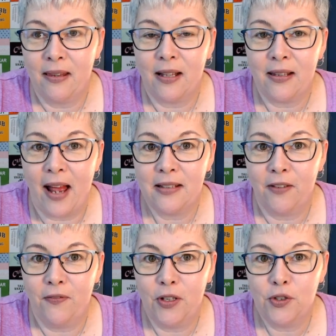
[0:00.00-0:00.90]
the last
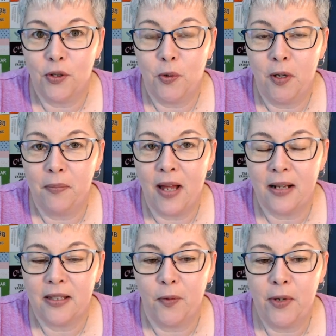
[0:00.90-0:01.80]
official quilt
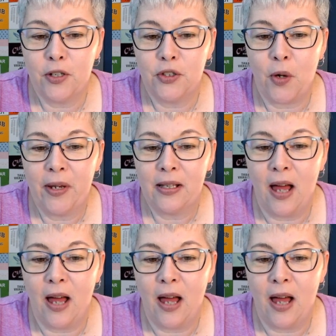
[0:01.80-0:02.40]
block that we are sewing